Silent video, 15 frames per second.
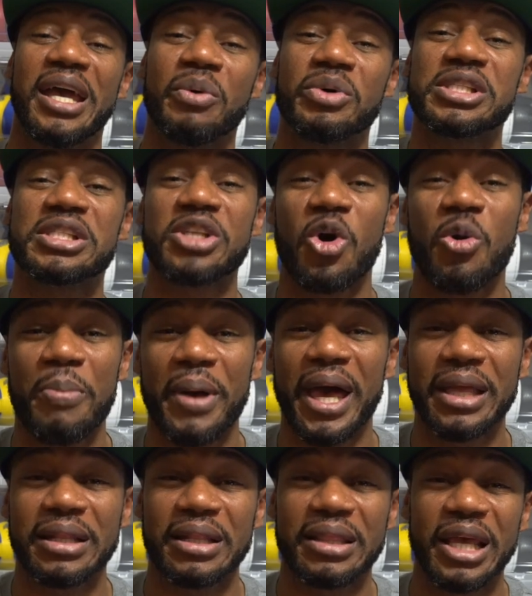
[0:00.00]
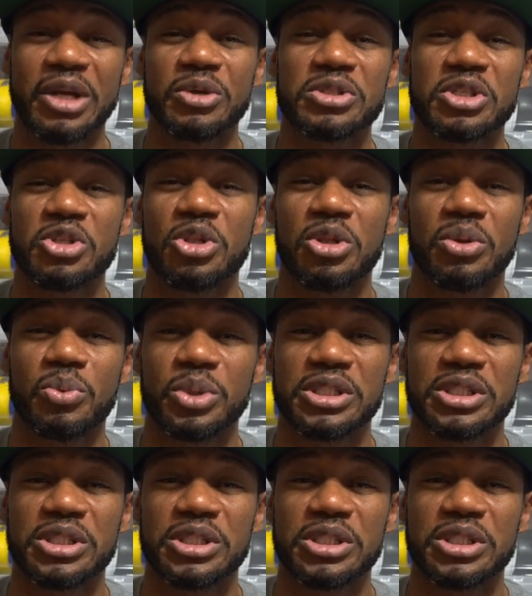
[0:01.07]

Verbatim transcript: It was so bad the Lakers was,